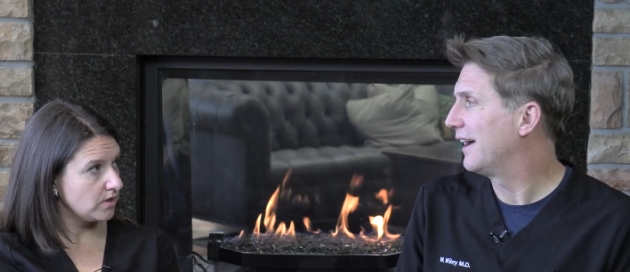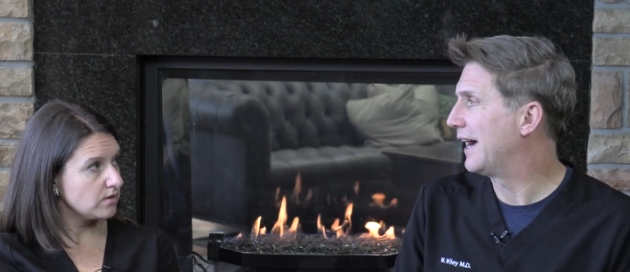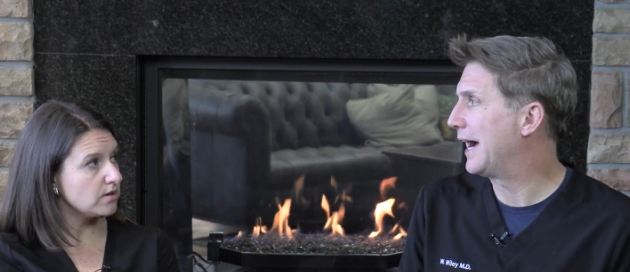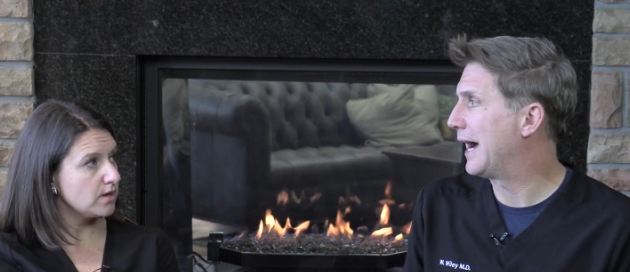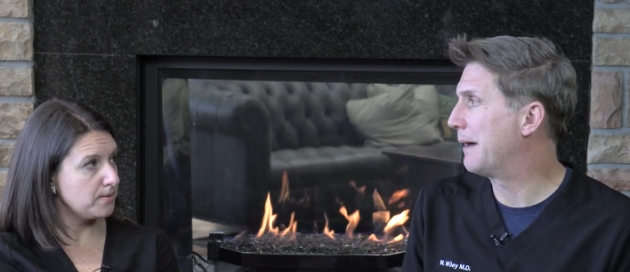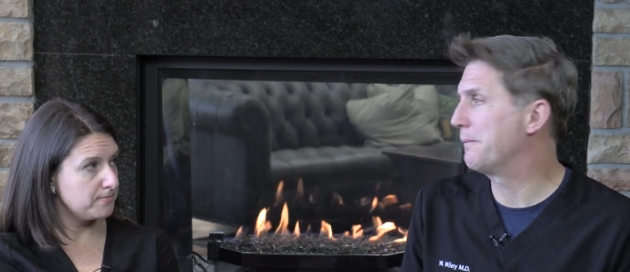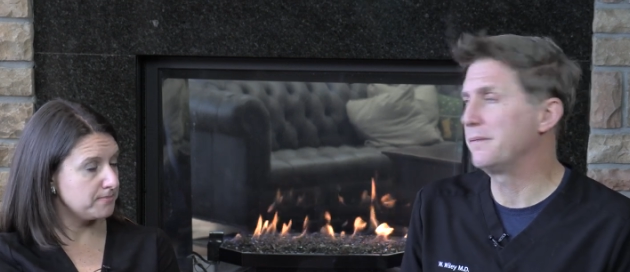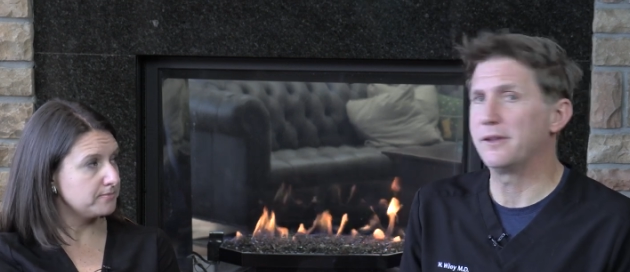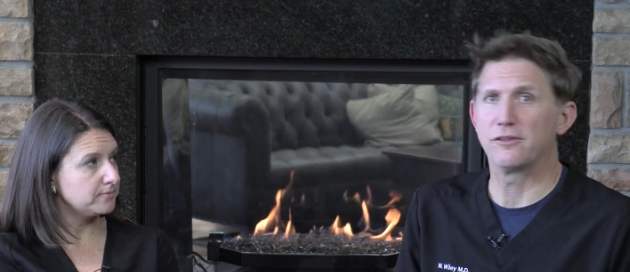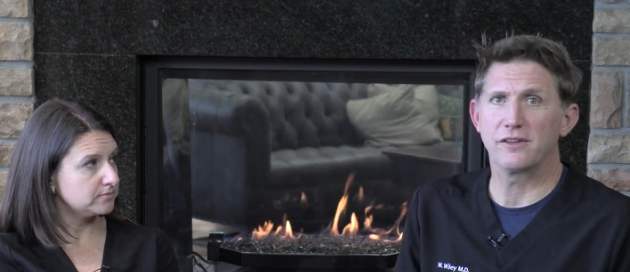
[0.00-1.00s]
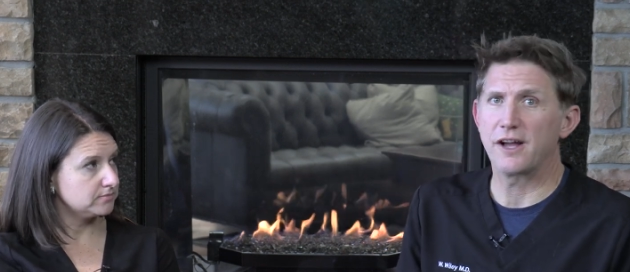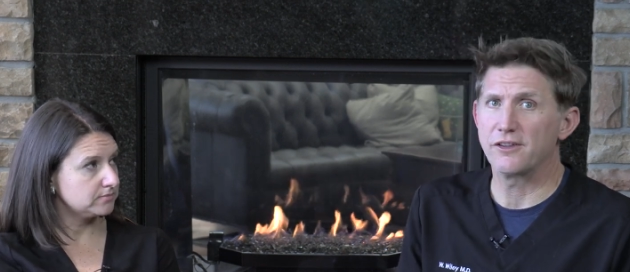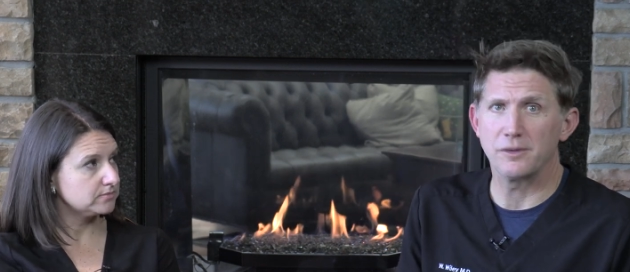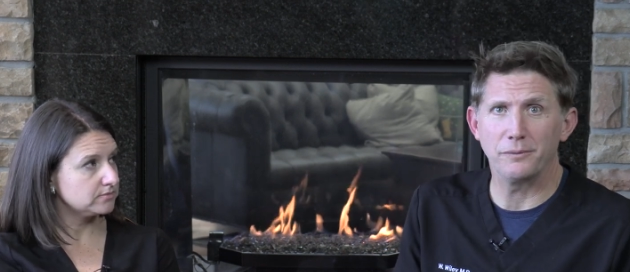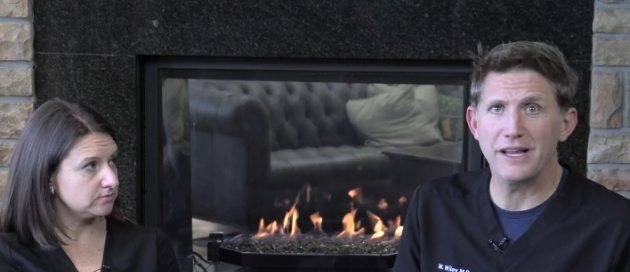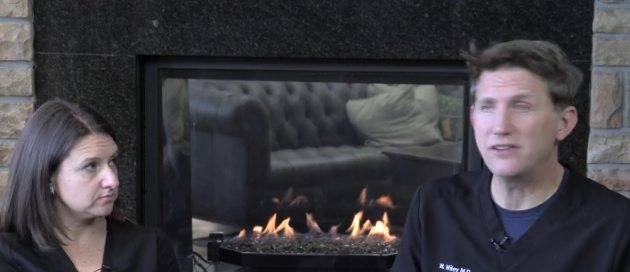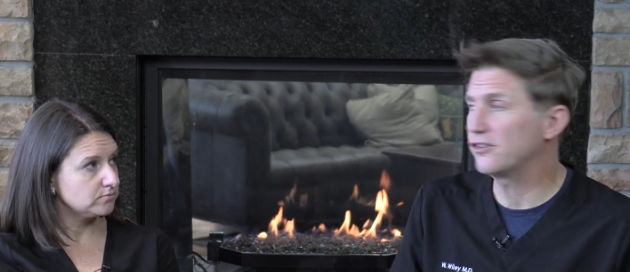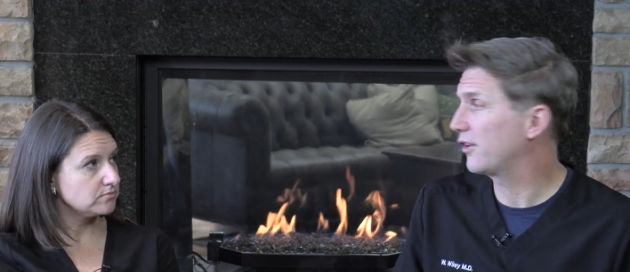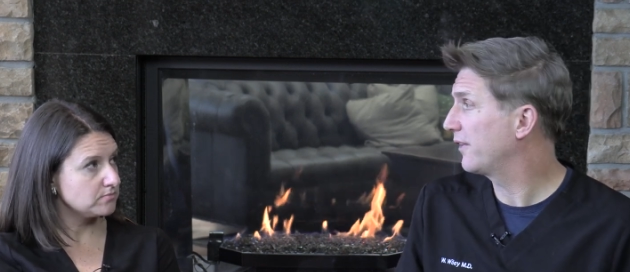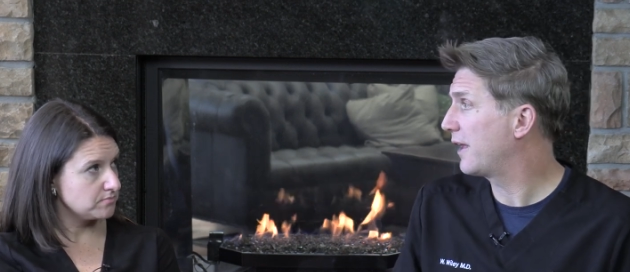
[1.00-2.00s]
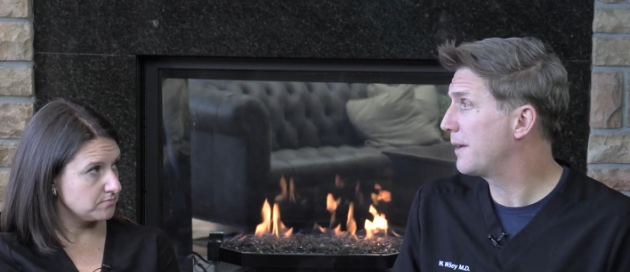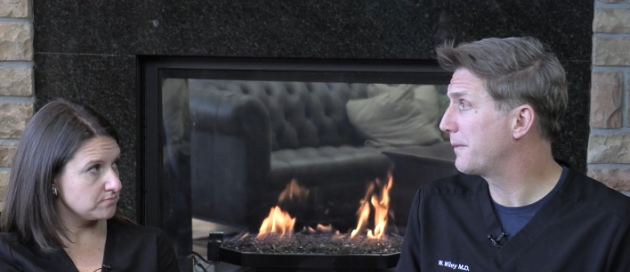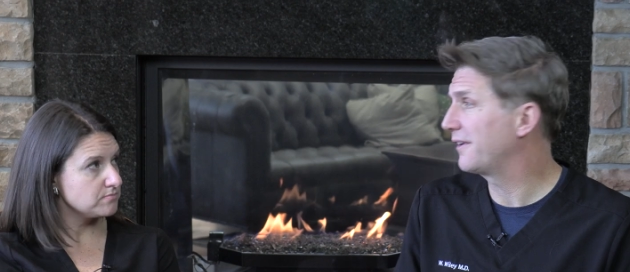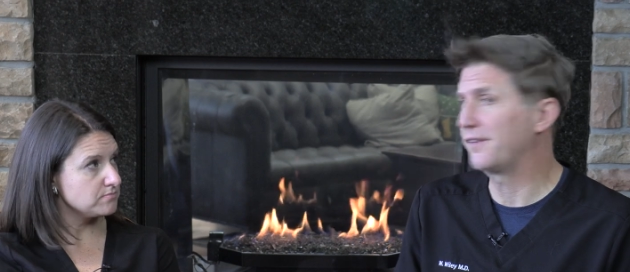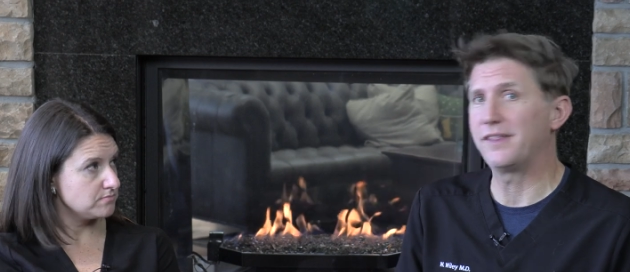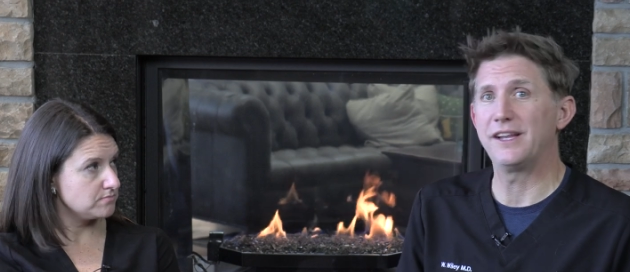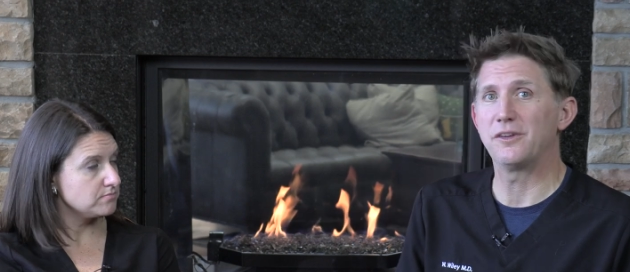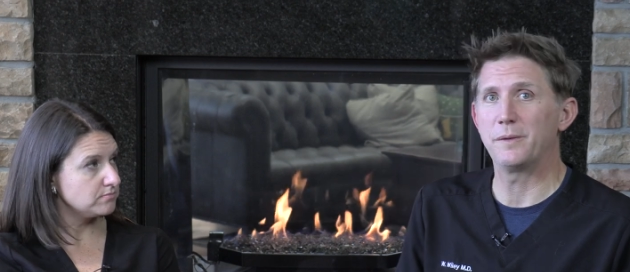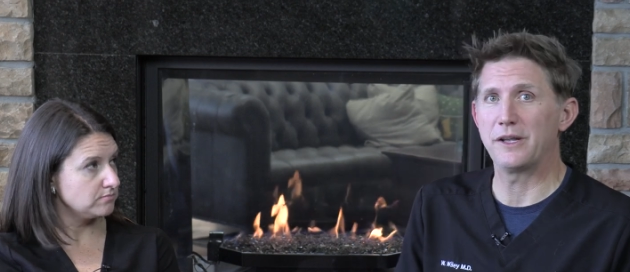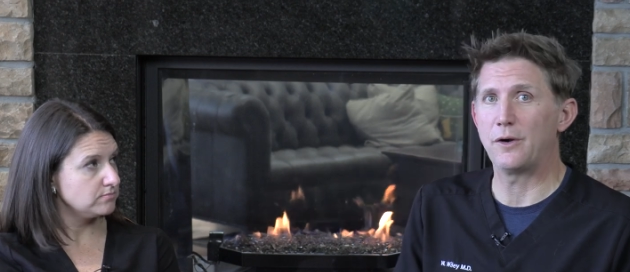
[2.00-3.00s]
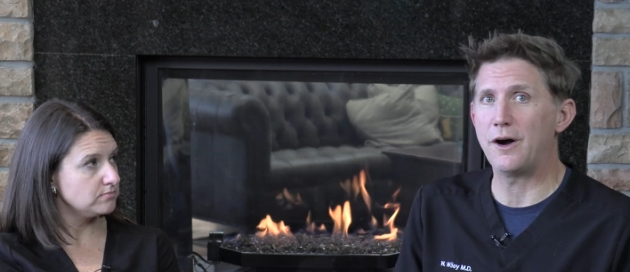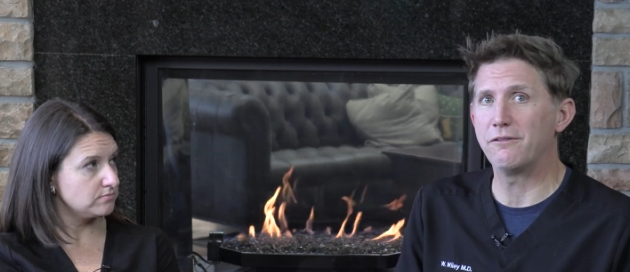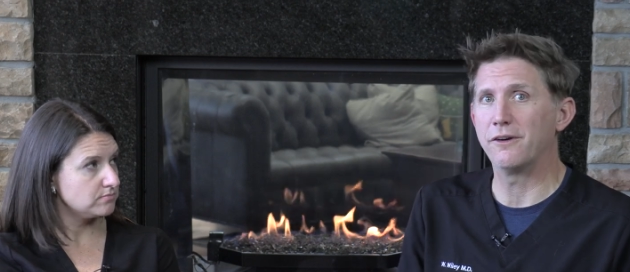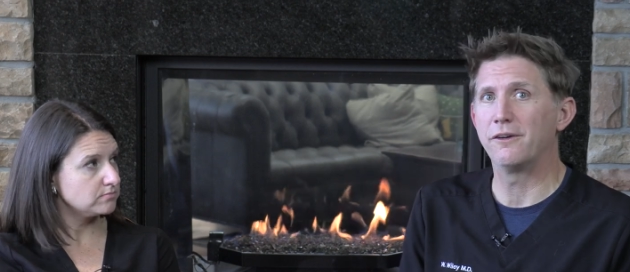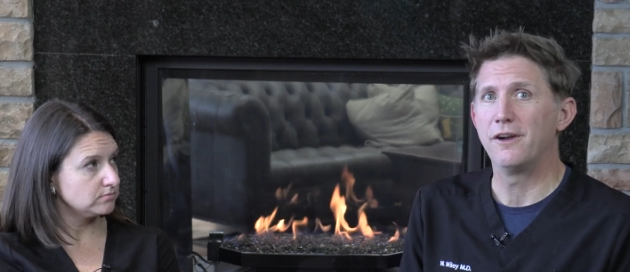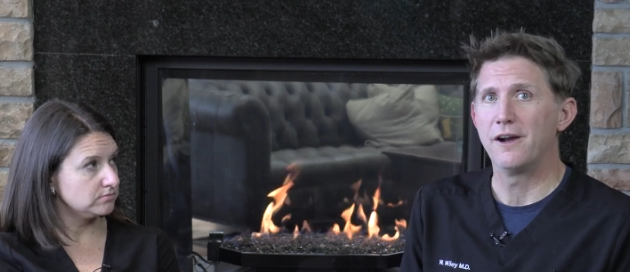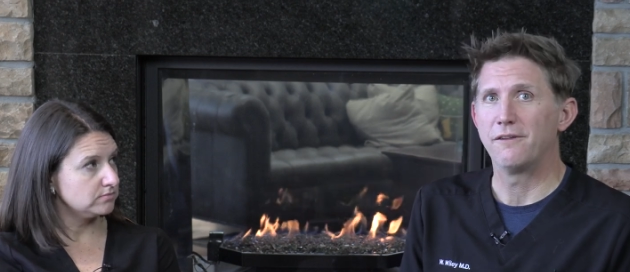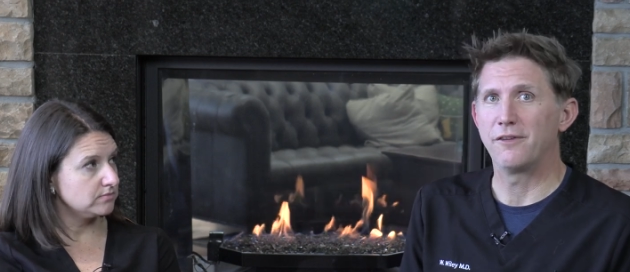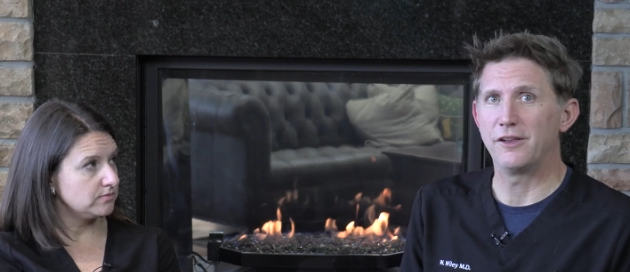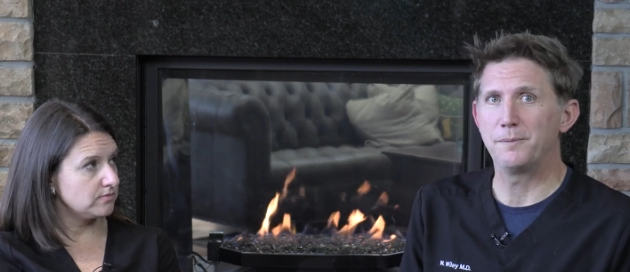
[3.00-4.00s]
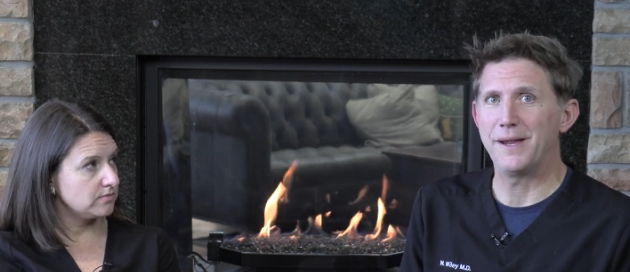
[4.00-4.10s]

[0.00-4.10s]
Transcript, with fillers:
Speaker 1: Um, there's custom lasers, a number of different things that we can offer for these